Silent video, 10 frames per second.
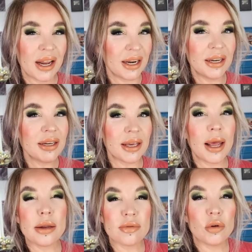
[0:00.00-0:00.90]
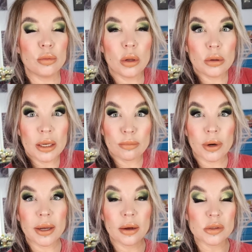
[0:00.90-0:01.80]
And I didn't get any full-blown like
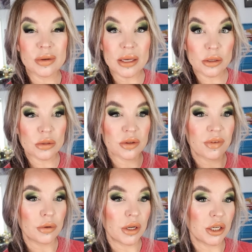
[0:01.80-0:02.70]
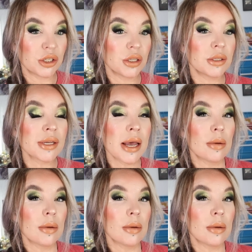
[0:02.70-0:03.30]
breakouts when I used the foundations,